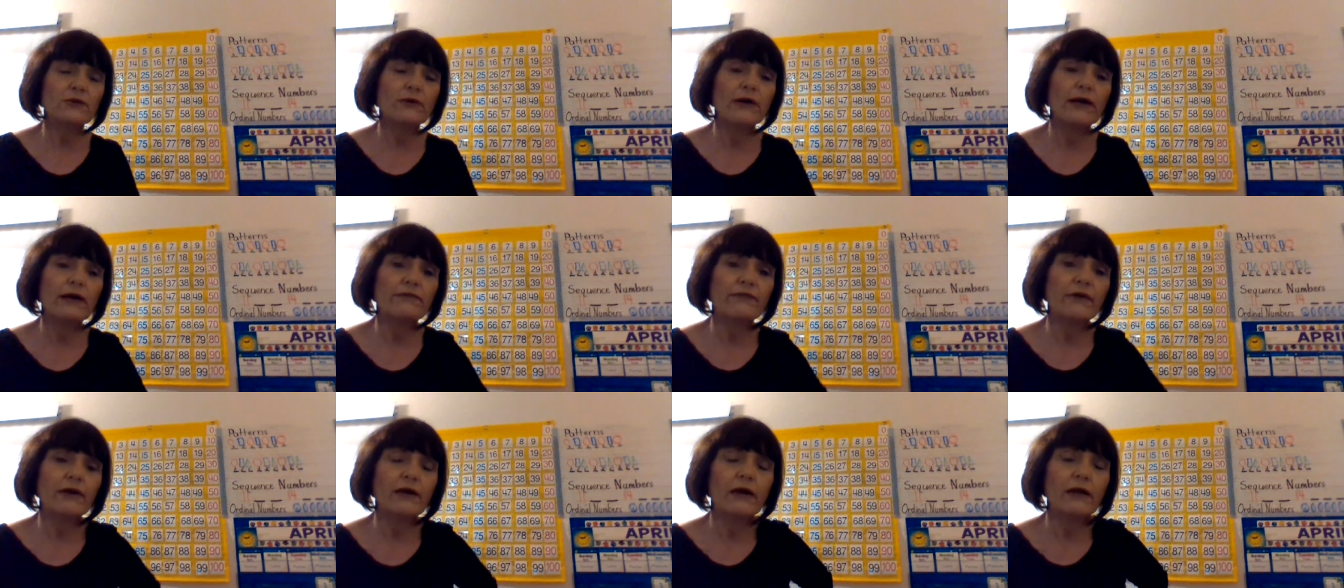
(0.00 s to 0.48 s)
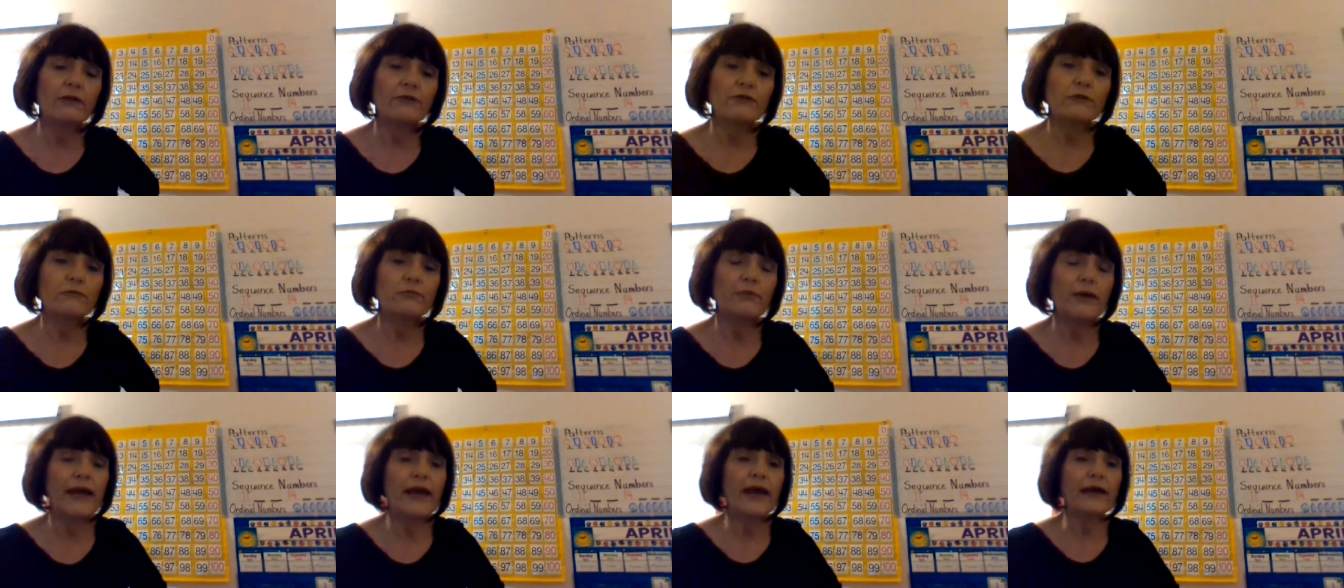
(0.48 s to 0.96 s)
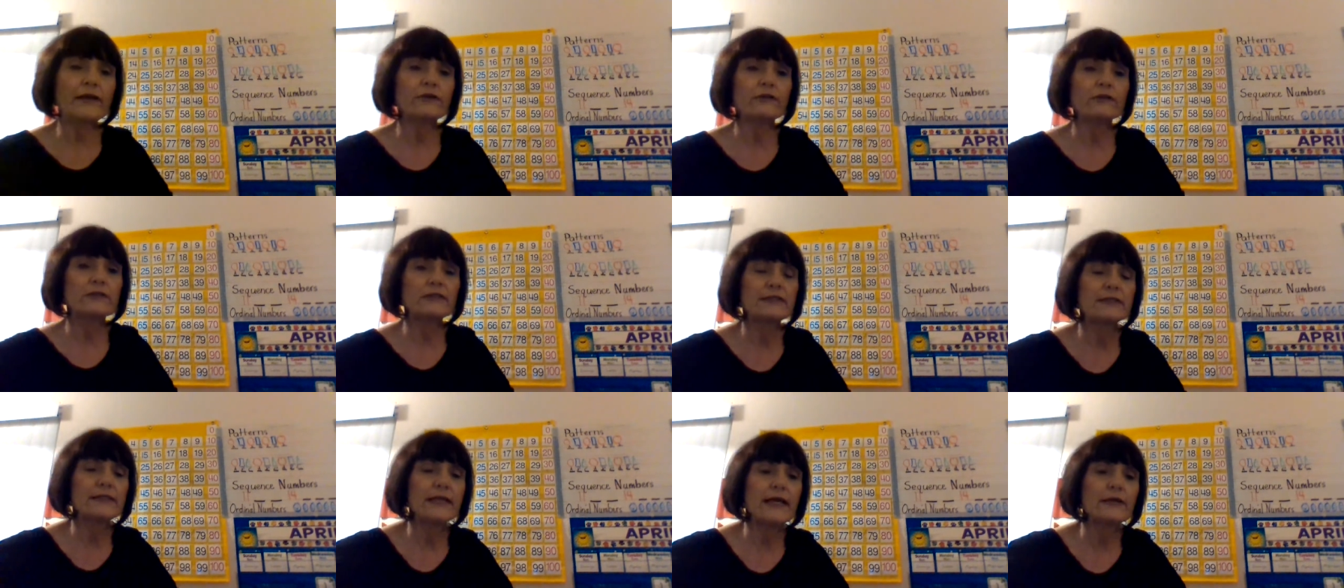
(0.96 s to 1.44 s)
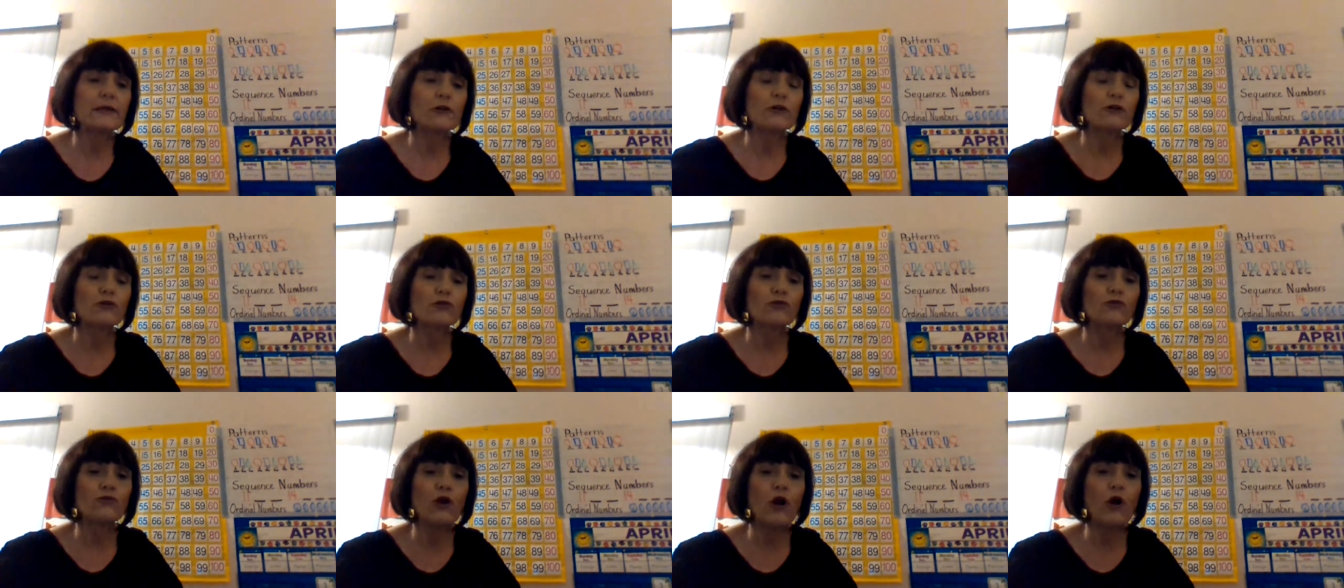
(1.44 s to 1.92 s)
have other patterns that are
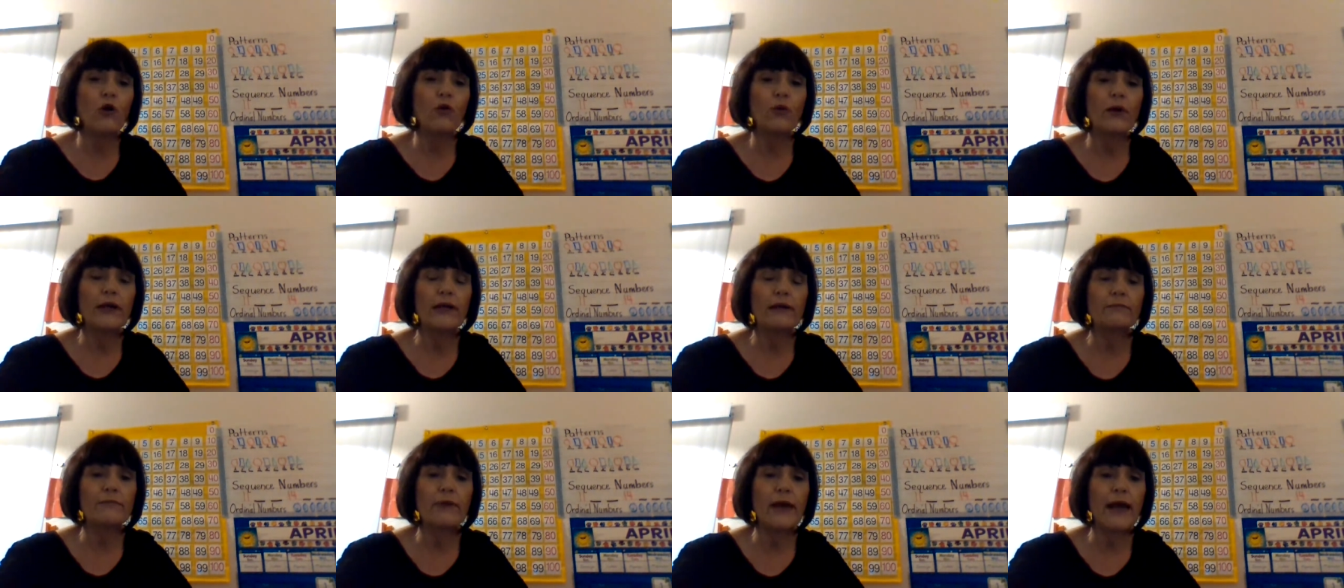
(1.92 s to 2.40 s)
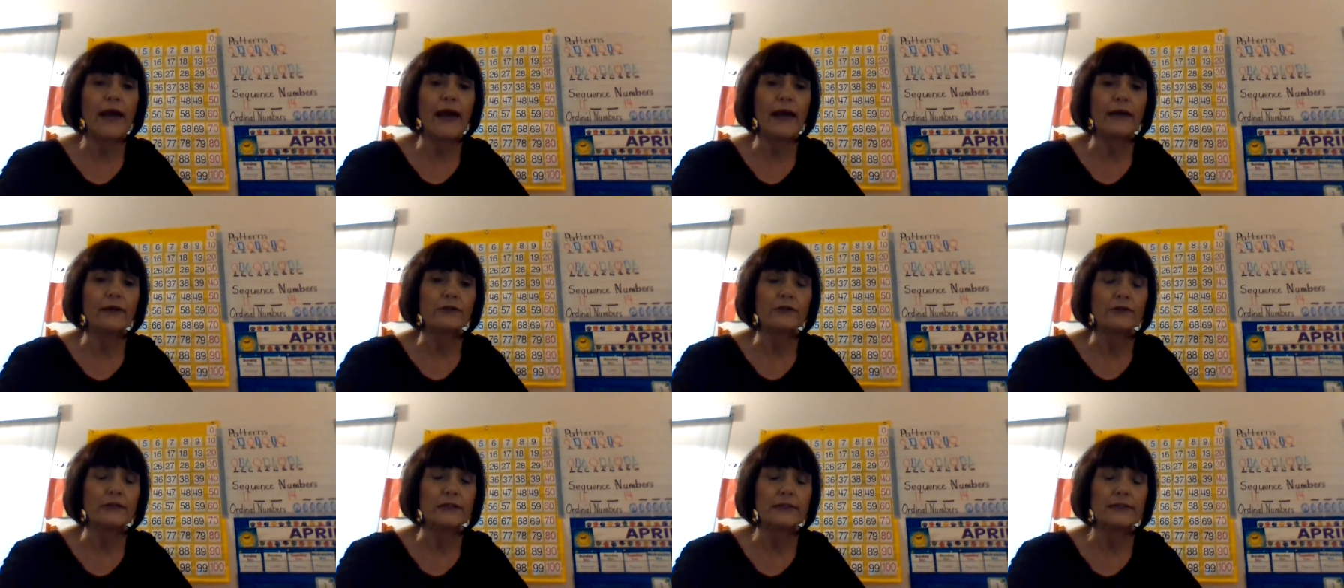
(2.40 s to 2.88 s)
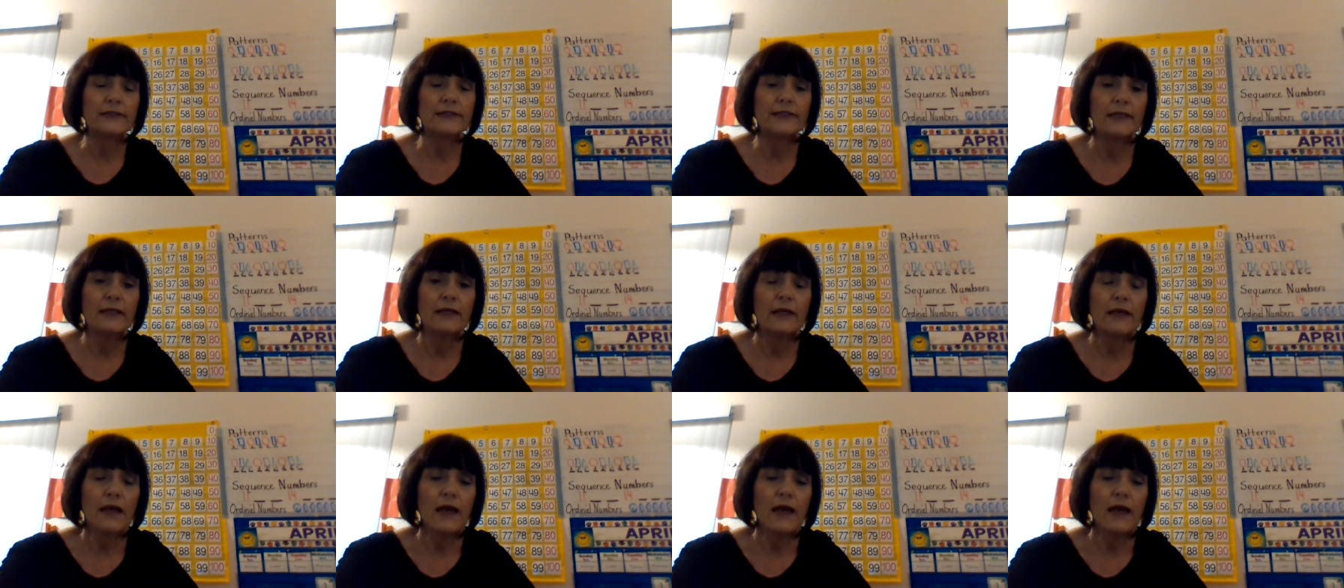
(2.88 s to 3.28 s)
growing patterns.